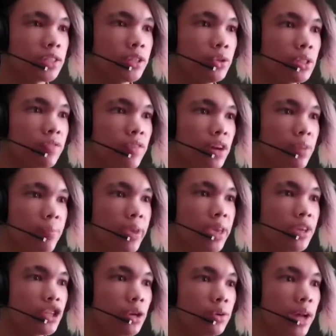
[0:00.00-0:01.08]
Excuse the fuck
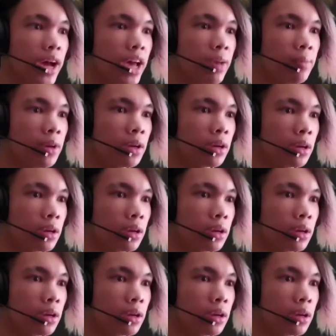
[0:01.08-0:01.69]
me, Showtime.